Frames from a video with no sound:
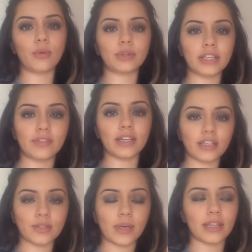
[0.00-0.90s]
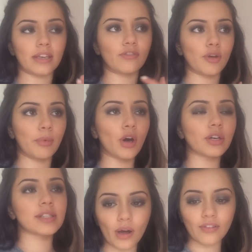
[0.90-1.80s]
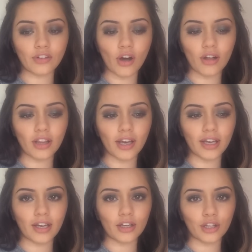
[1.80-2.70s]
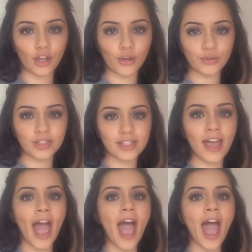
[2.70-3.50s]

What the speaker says: I will leave a link to it in the info box, I've got like clothes